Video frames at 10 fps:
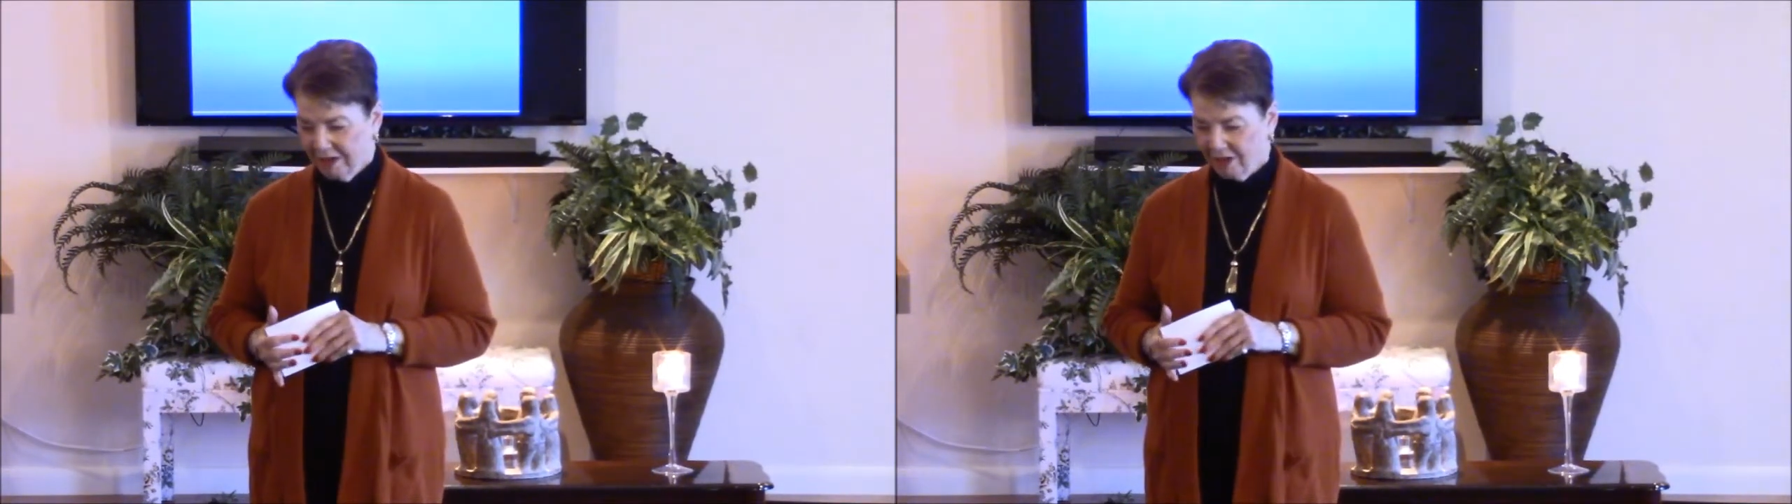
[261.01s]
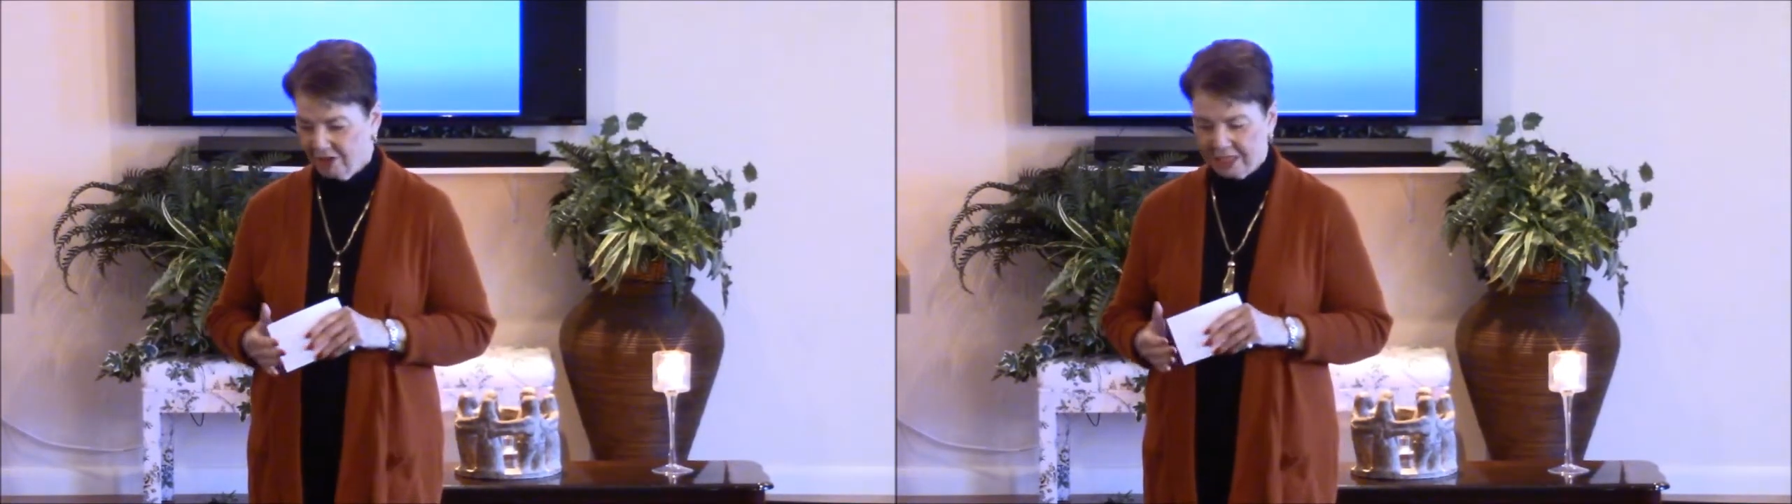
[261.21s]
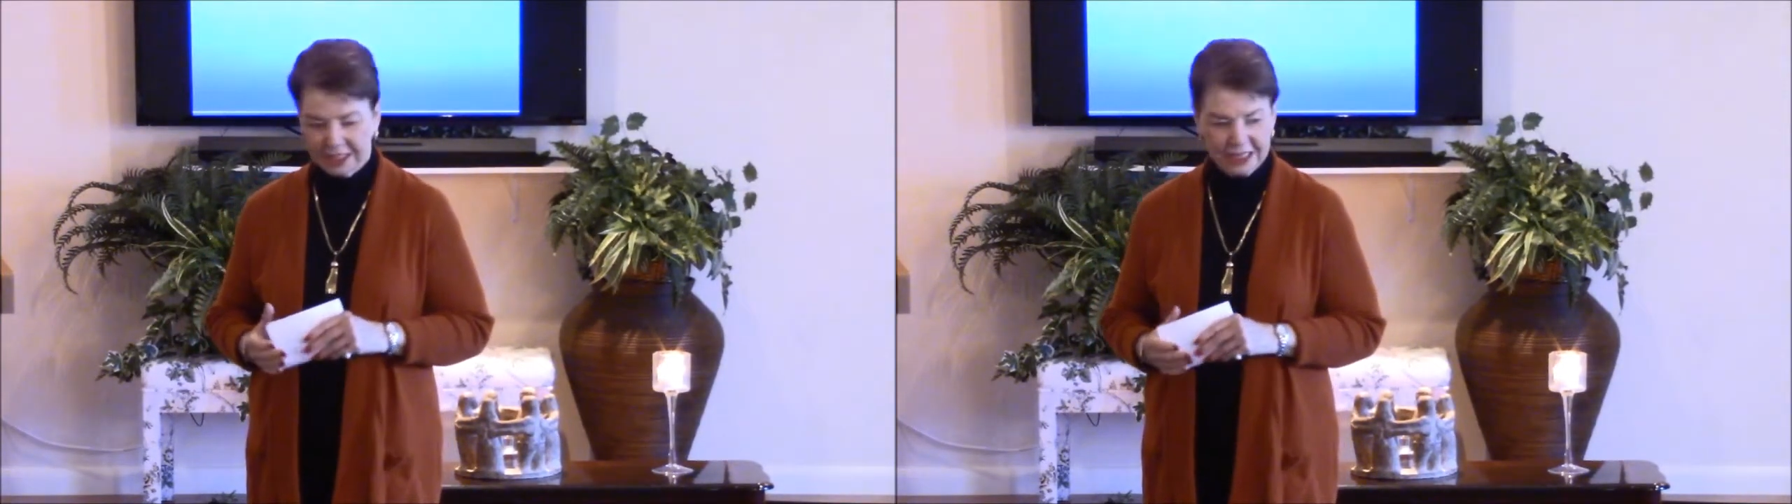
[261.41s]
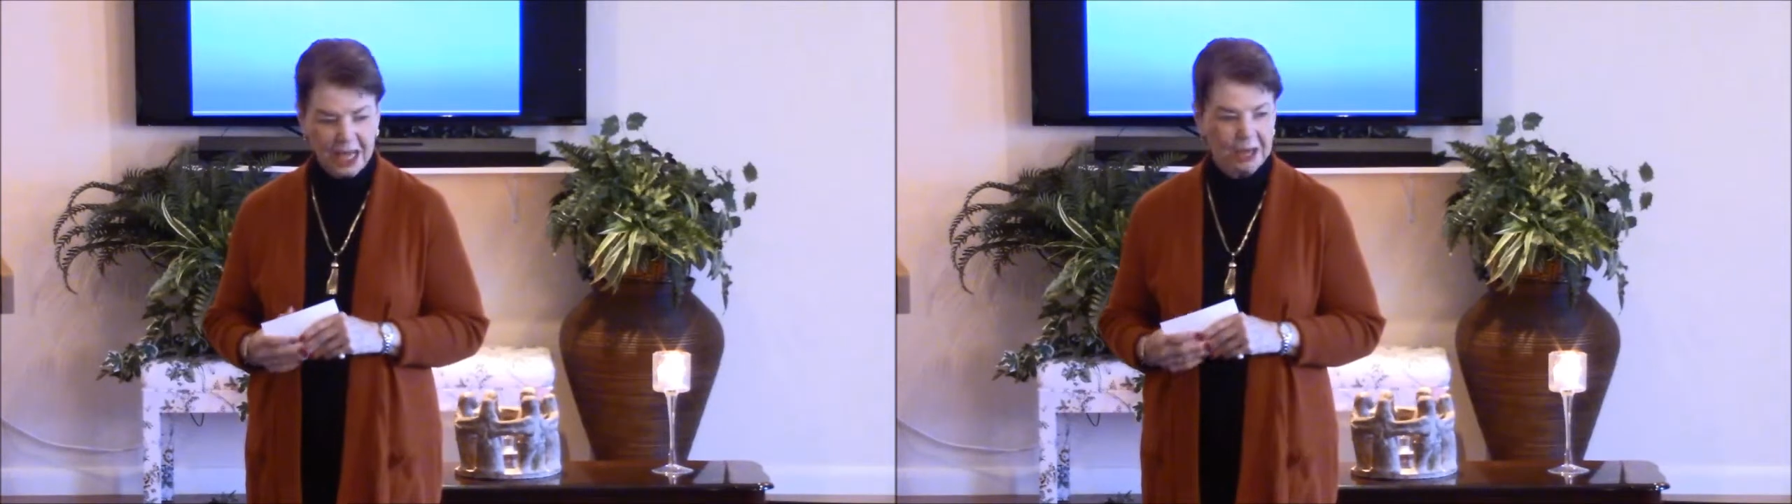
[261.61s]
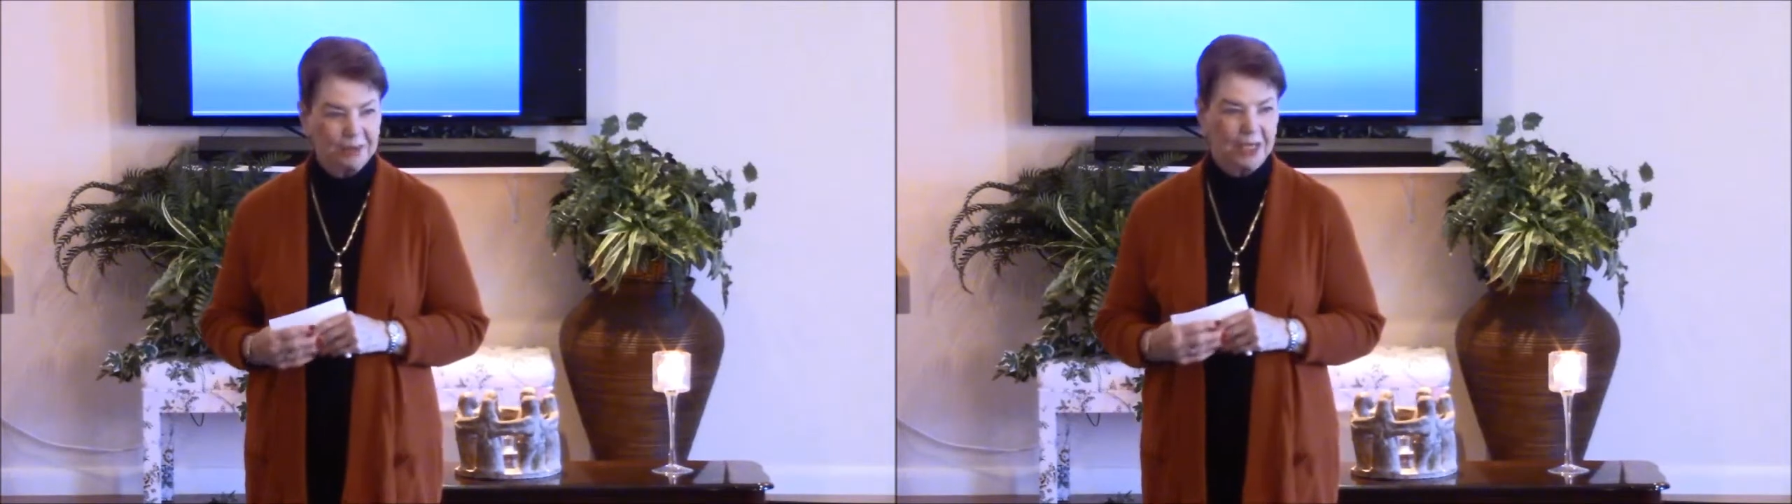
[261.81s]
or an
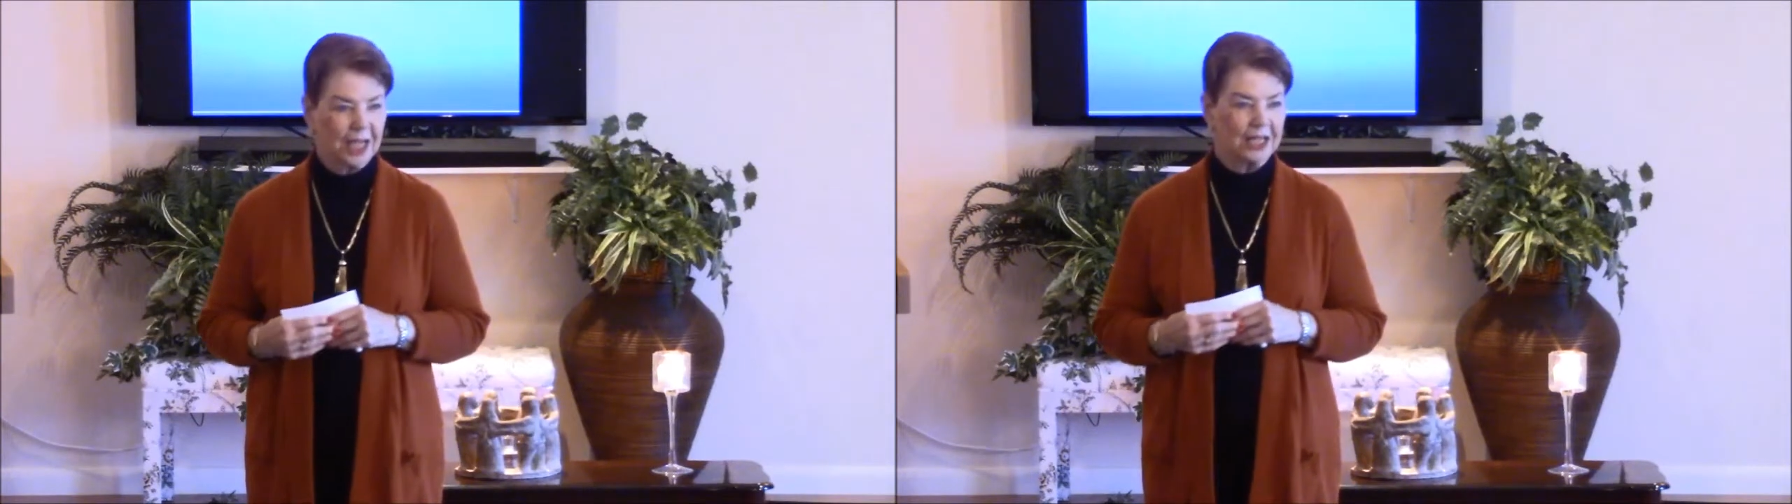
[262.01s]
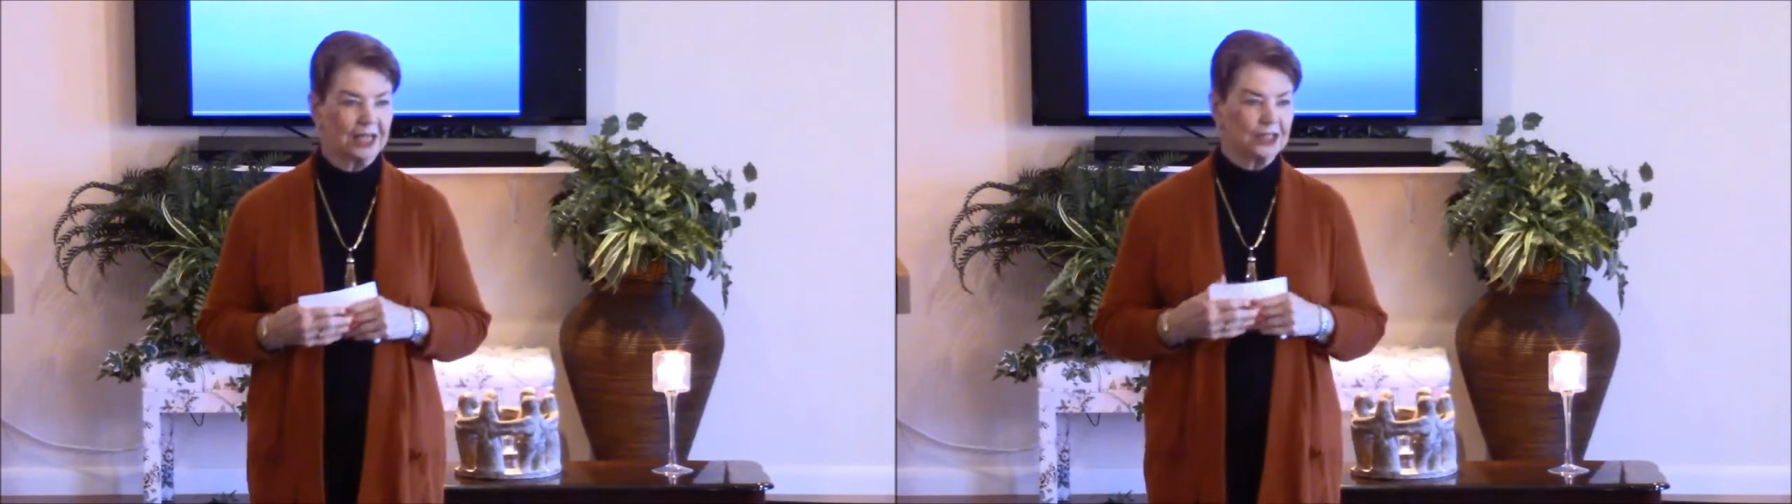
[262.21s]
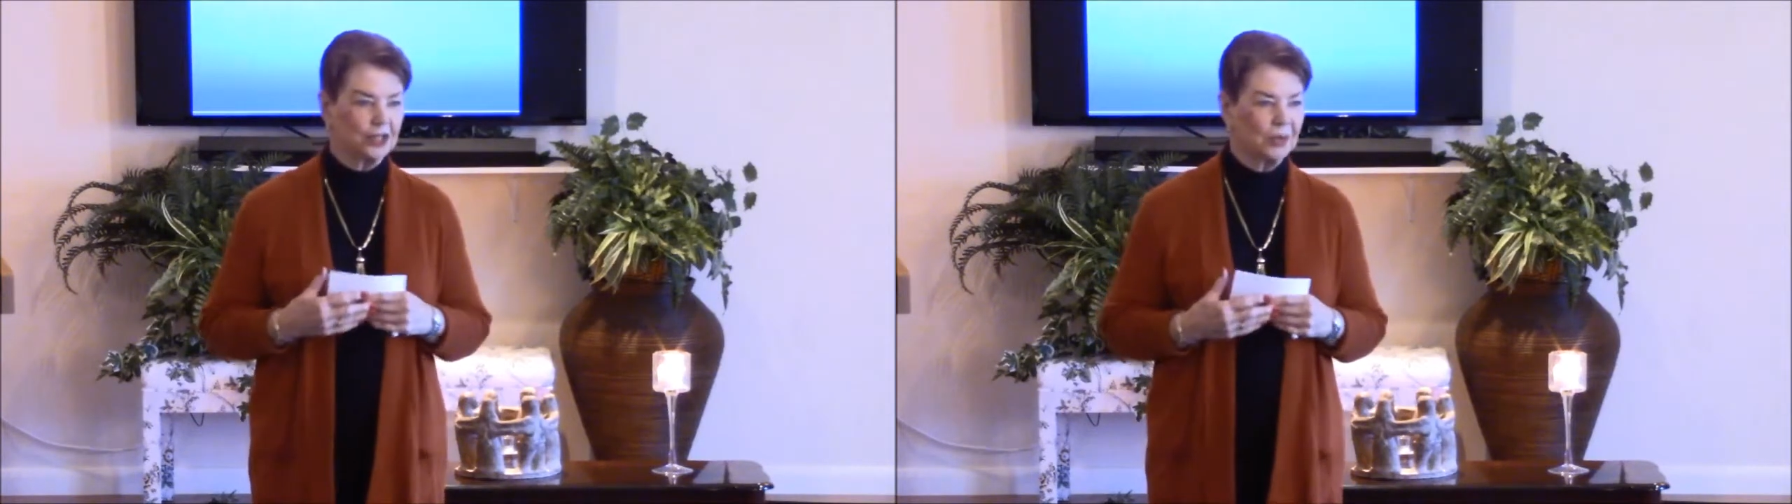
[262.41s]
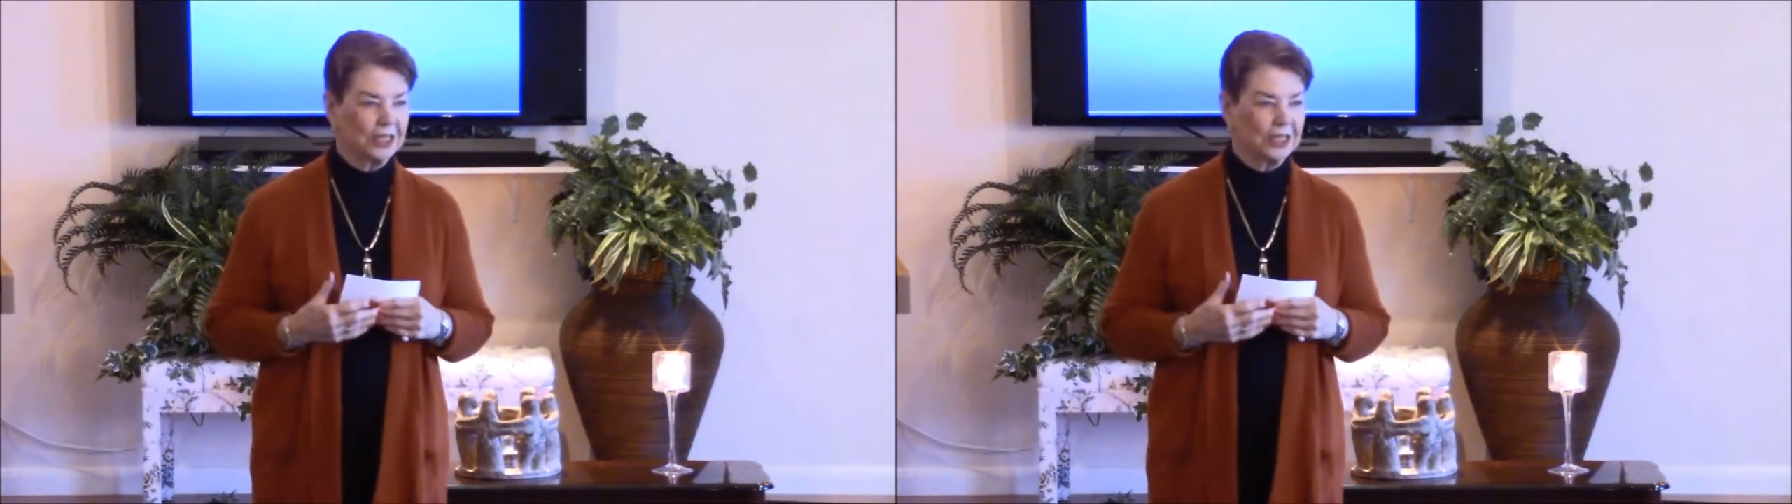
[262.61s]
assignment, I got so